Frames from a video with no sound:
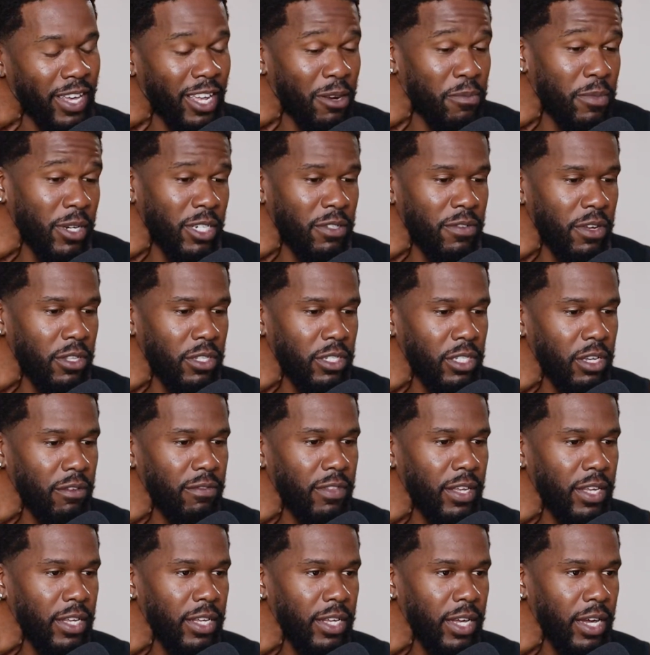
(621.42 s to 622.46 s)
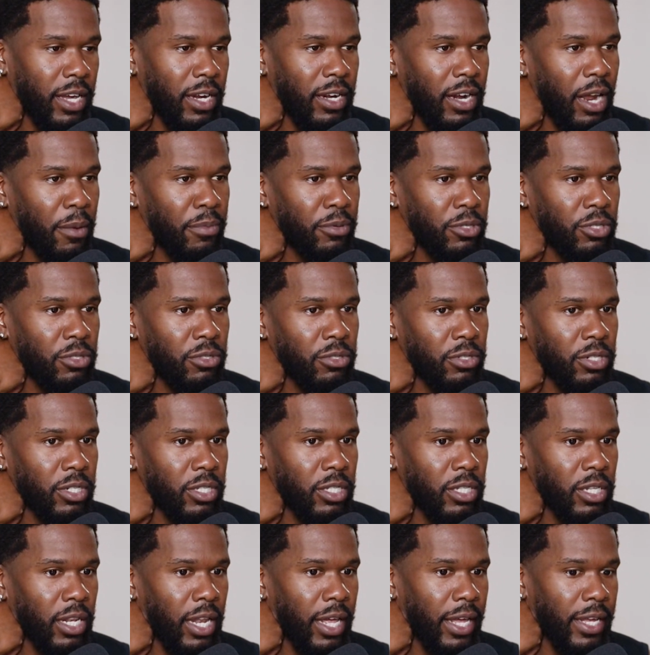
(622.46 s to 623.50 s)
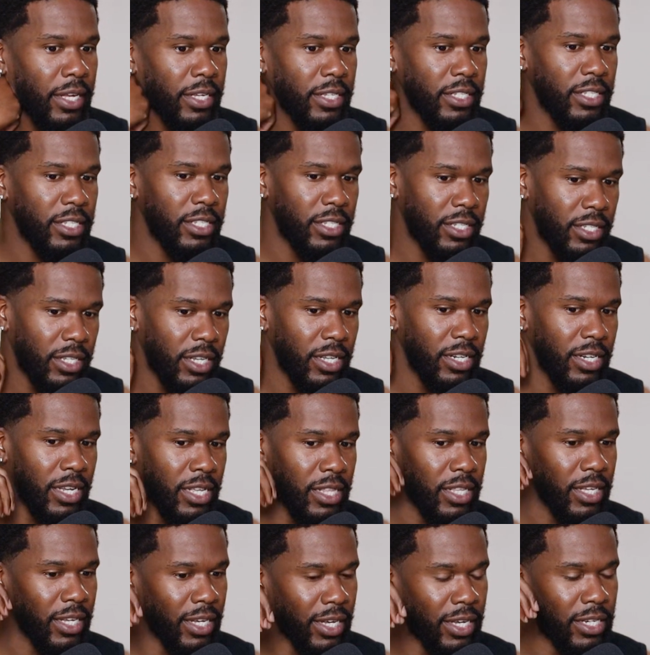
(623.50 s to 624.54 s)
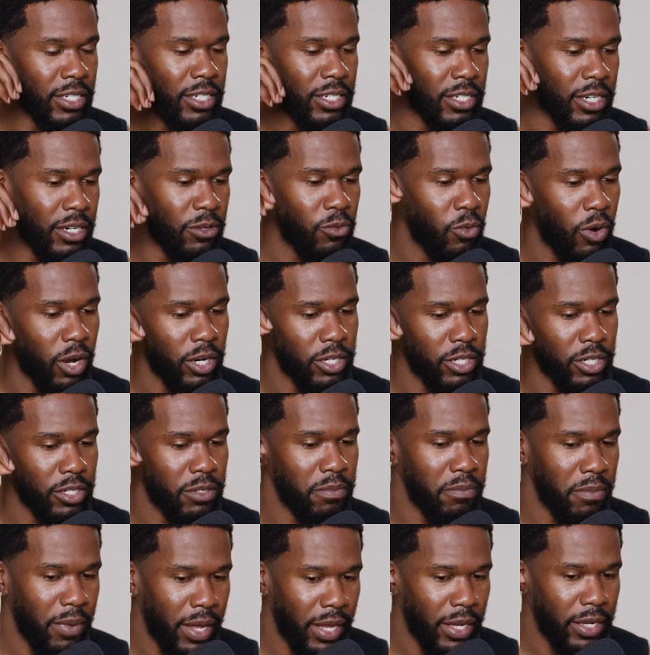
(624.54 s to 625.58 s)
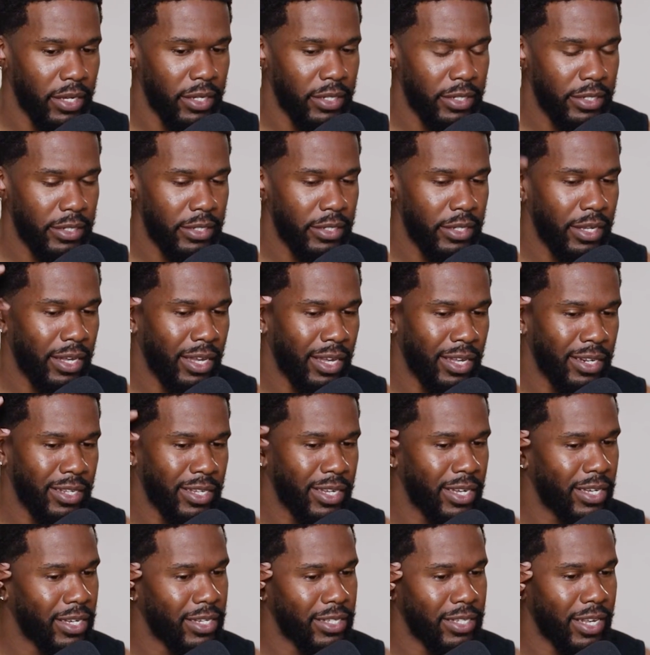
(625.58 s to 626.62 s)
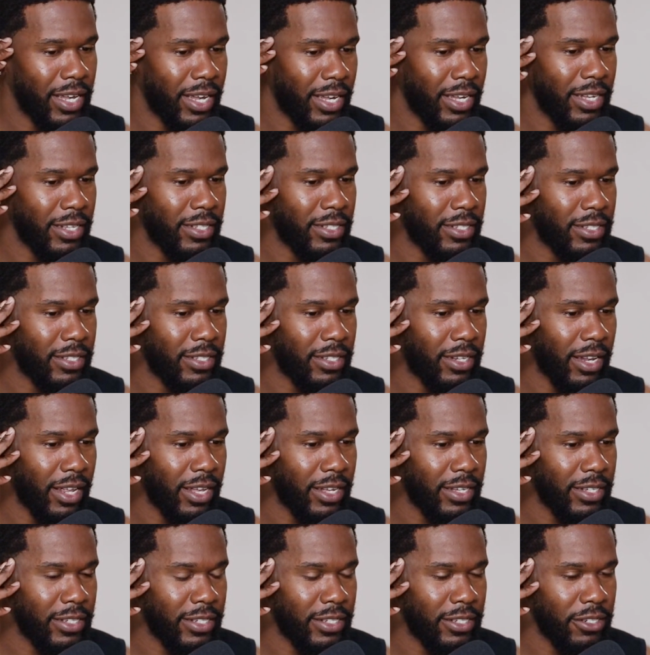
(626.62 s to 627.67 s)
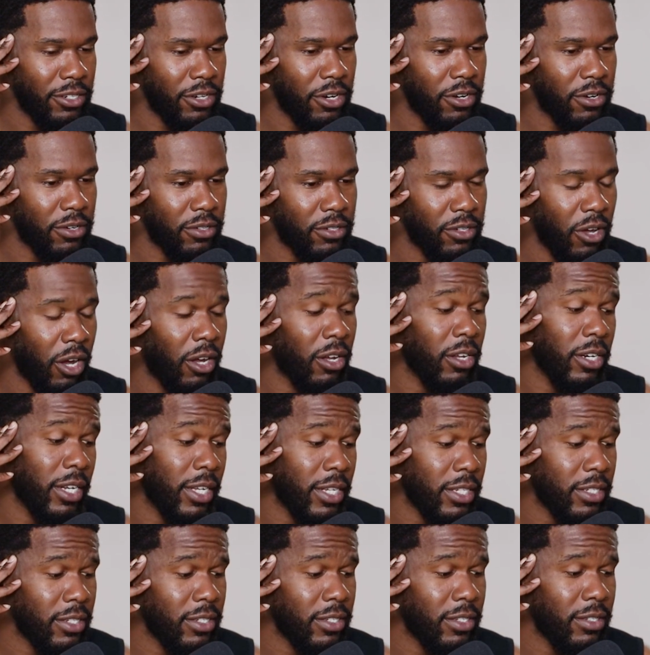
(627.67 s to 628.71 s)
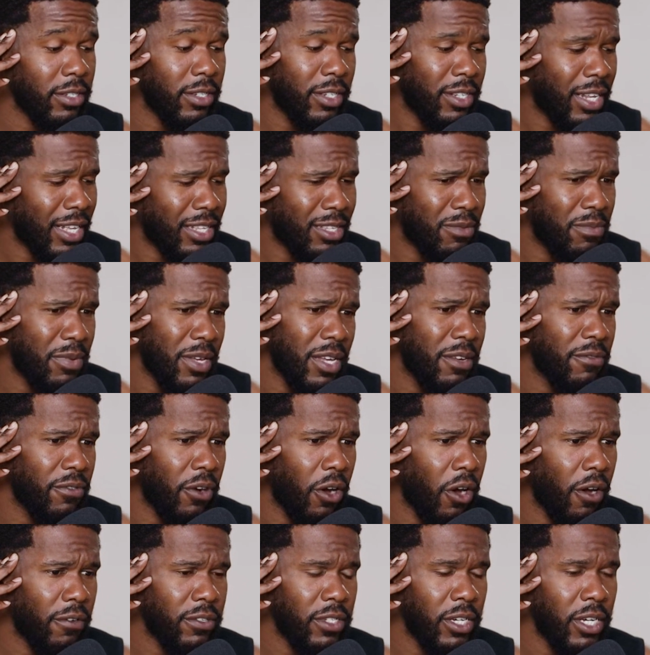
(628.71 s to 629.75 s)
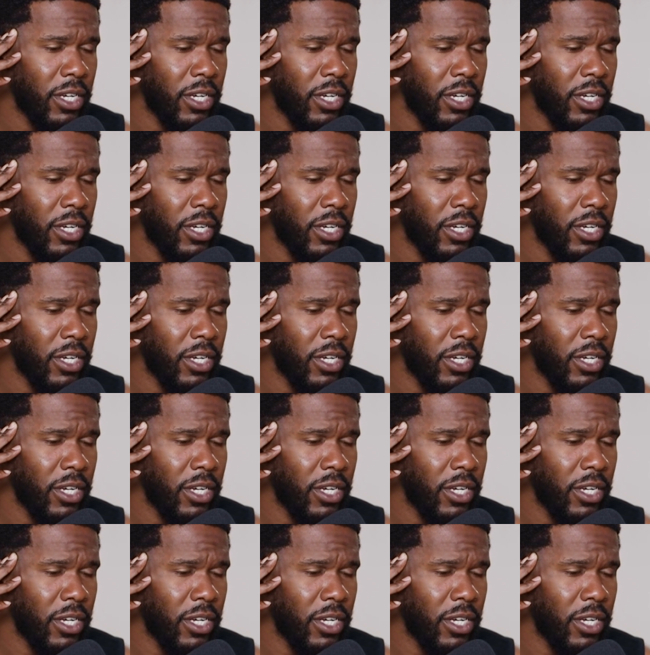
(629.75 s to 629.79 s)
a bunch of other stuff that he had an opportunity to like sit in the kitchen and watch us make and get his hands like, on it, and like to be involved.